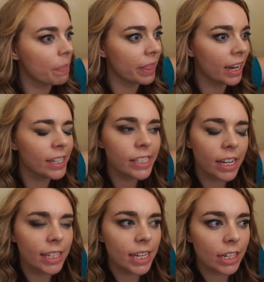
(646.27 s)
The
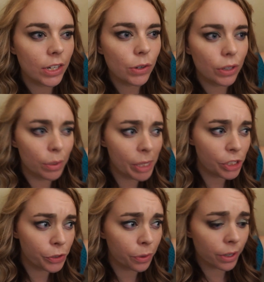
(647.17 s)
hairstylist had to go a little bit
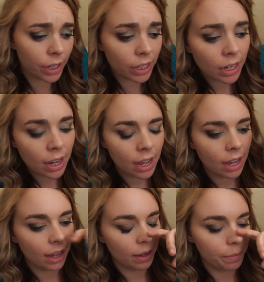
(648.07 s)
shorter
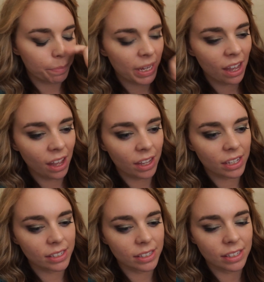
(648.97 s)

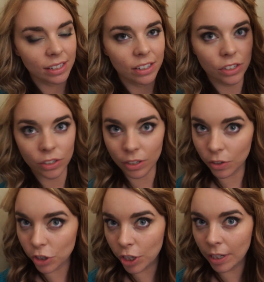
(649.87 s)
because
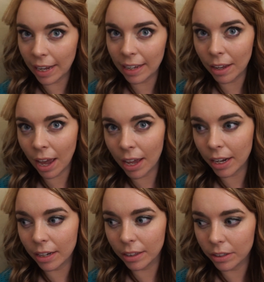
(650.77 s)
she cut
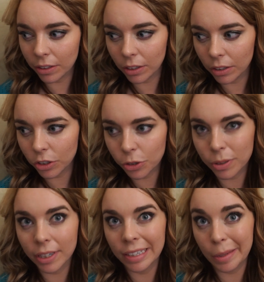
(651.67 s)
it a little
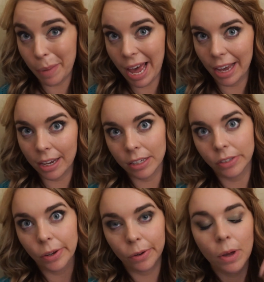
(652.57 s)
short in the back.
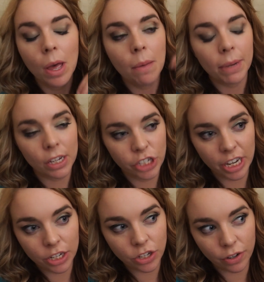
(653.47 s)
So because she
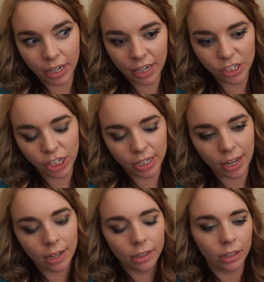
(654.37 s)
had to donate it, she had to
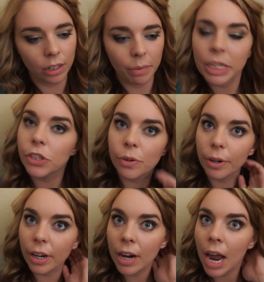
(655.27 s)
cut it a little bit
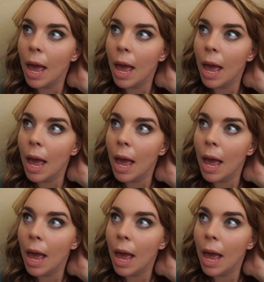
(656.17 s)
shorter.